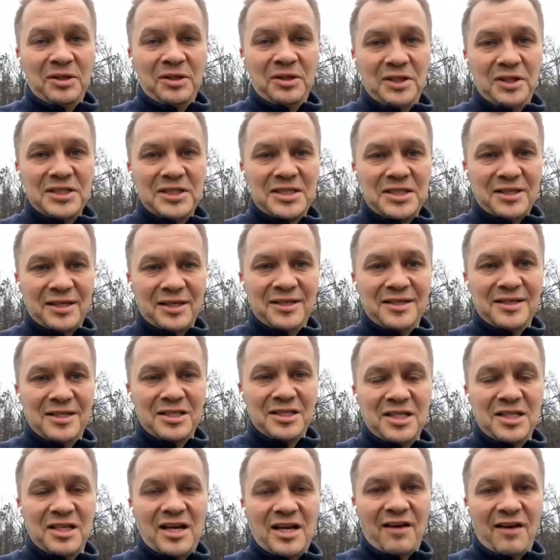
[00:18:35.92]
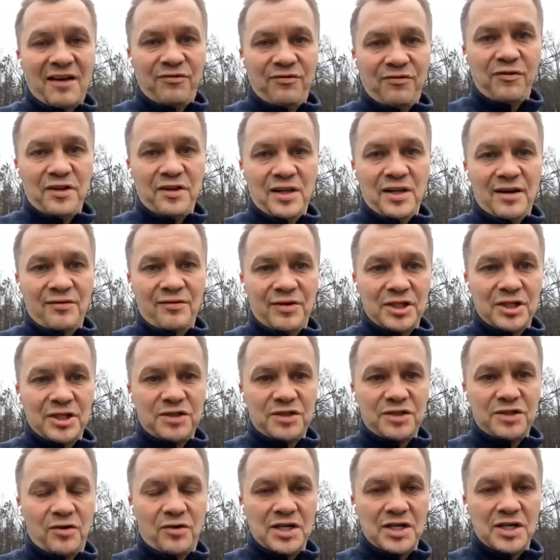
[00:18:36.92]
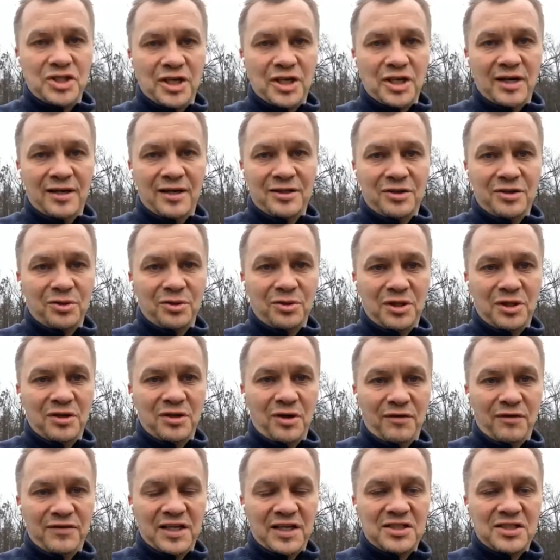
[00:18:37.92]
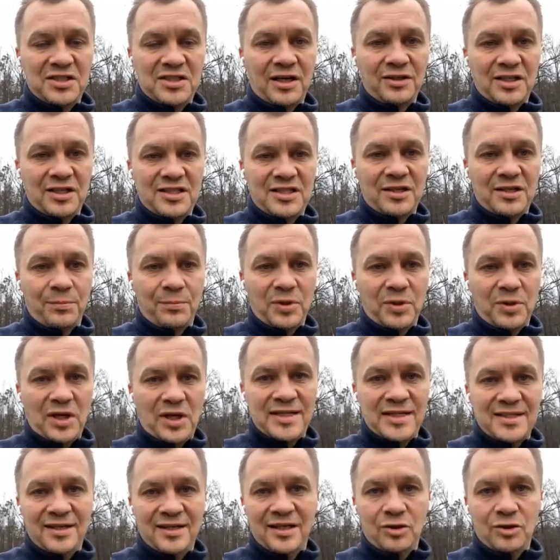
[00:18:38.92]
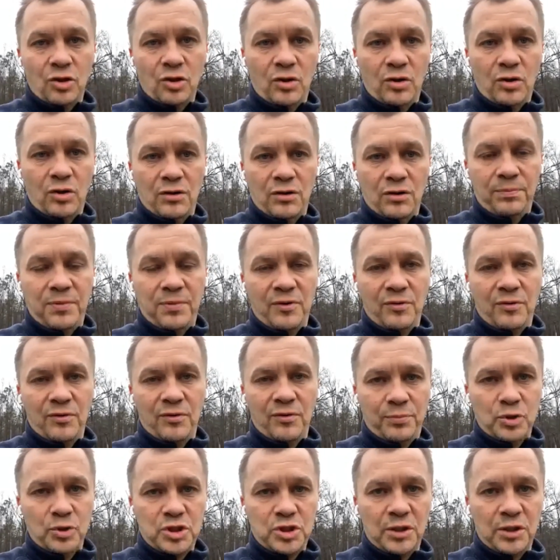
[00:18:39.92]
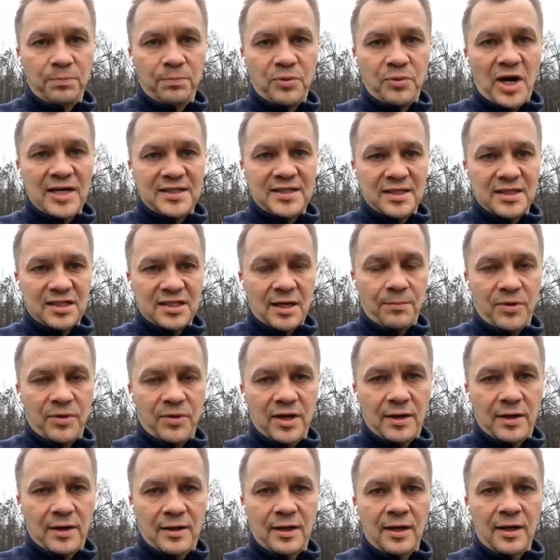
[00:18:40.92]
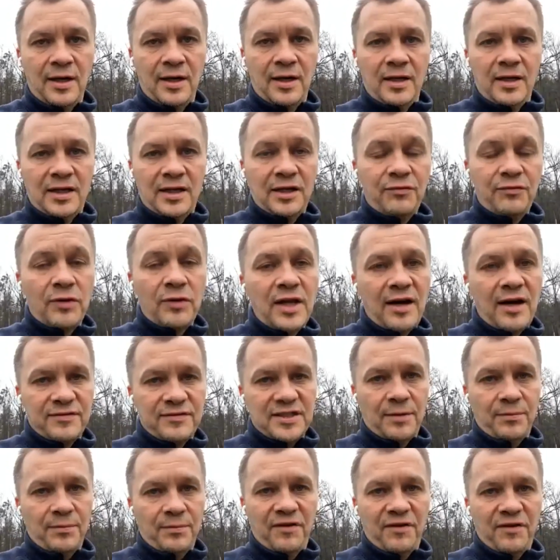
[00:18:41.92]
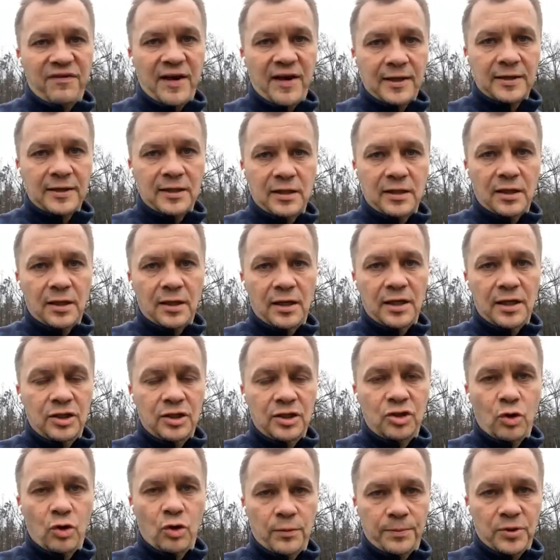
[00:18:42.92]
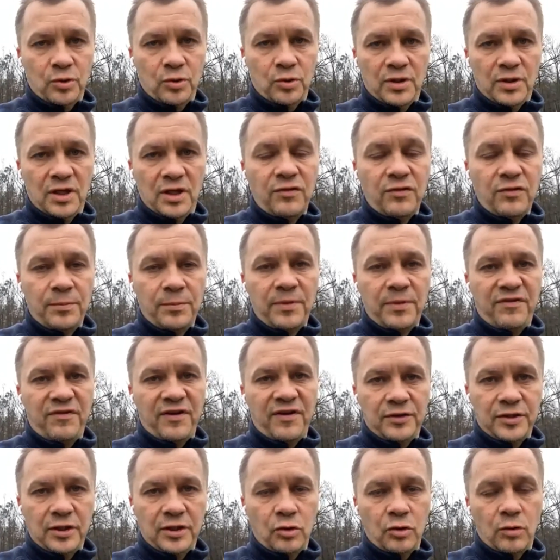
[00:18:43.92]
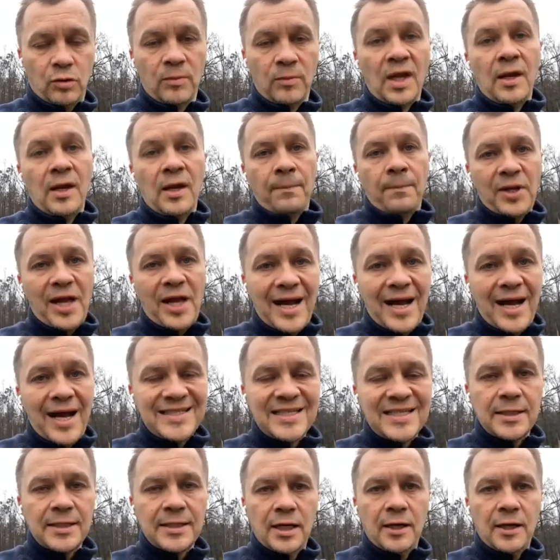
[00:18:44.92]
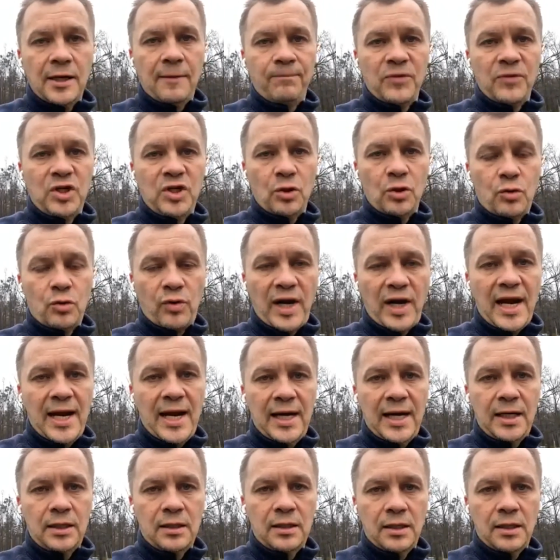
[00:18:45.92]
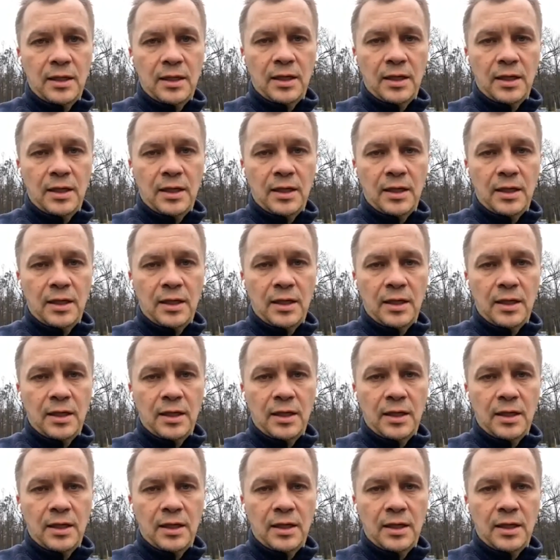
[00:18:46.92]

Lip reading: East is enough of a leverage for Russia to, if they start destabilizing it or pushing prices up there, that will have some effect in Europe too. It will be felt in Europe. Plus, Ukraine